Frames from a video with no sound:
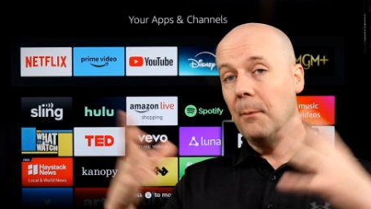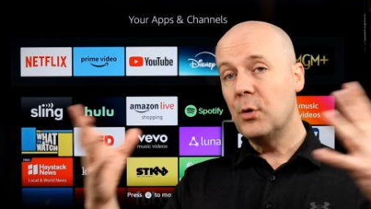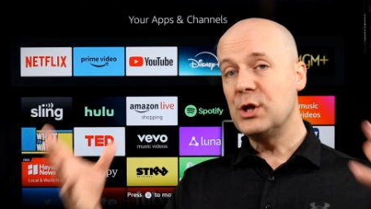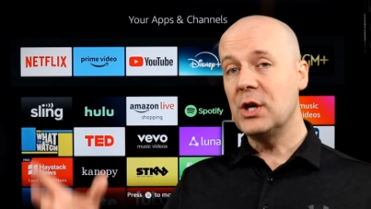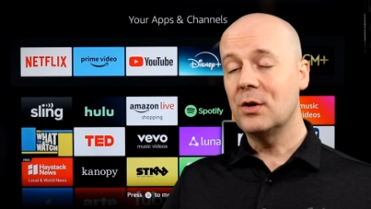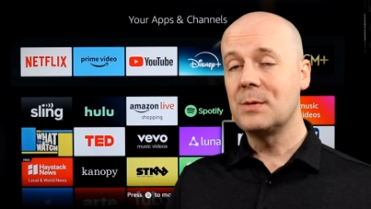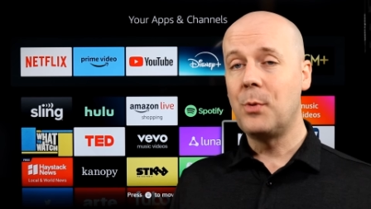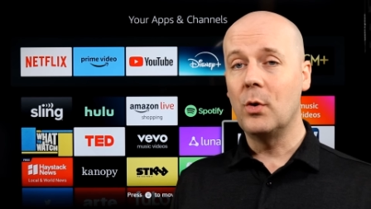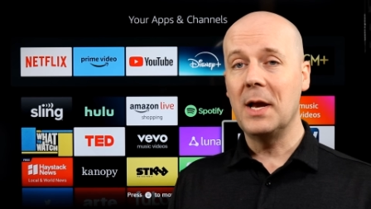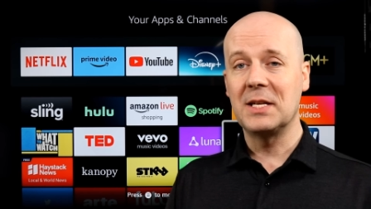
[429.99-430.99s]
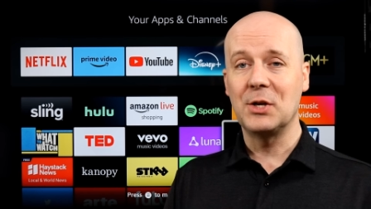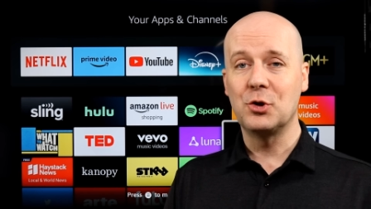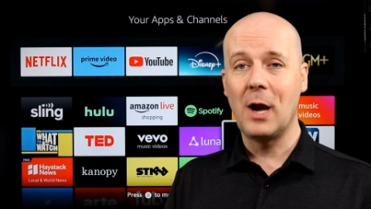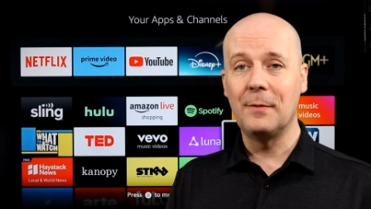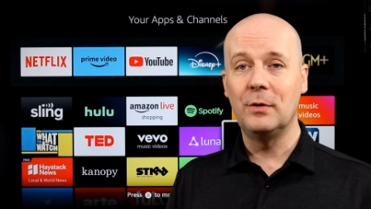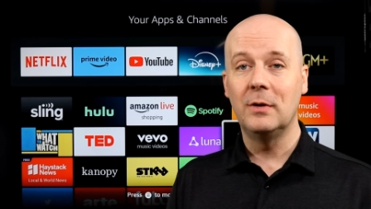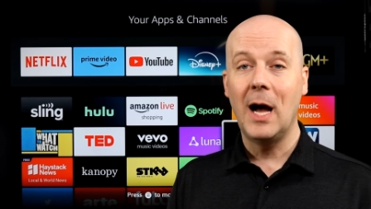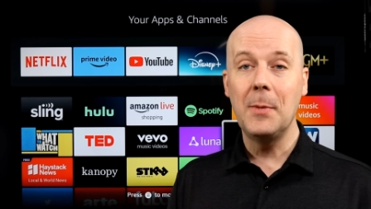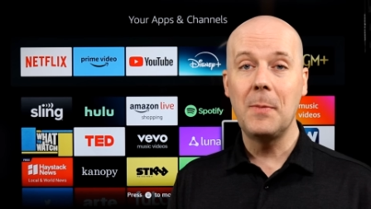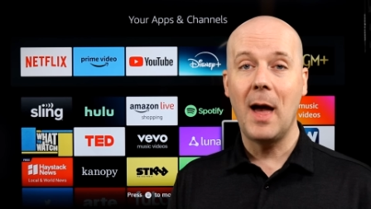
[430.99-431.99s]
Appreciate your support as I travel.
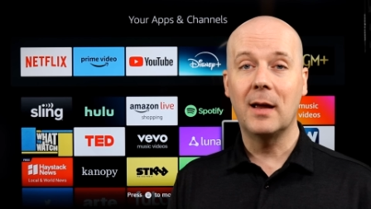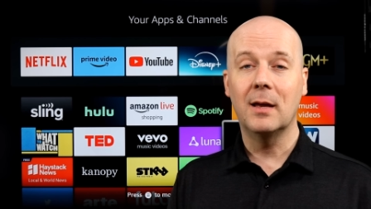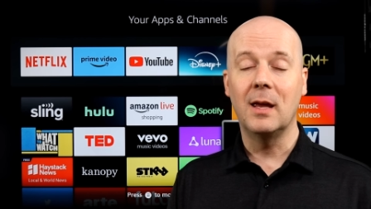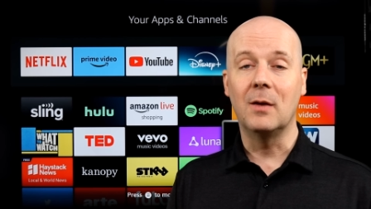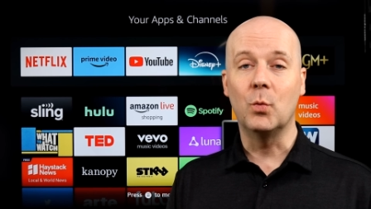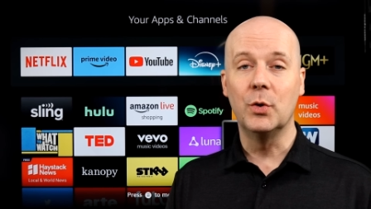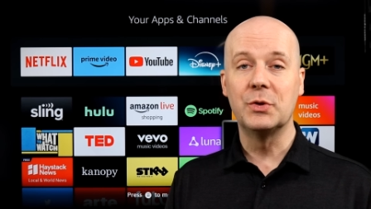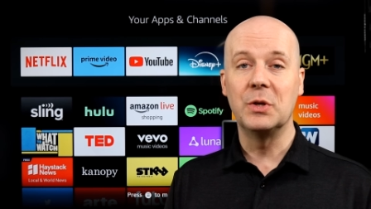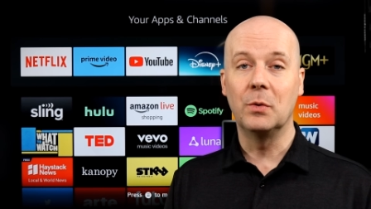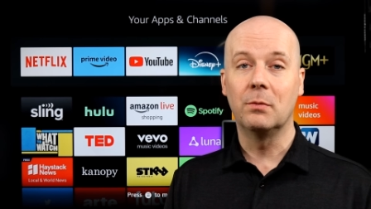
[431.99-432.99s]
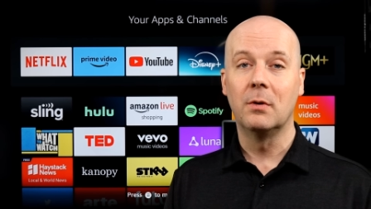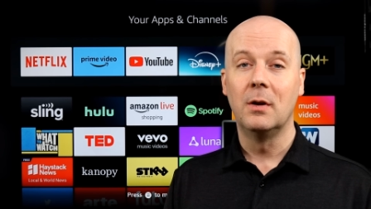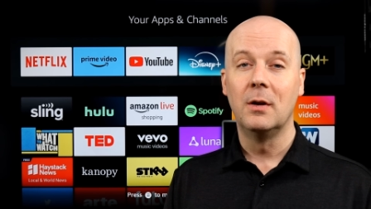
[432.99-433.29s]
I'll be back again real soon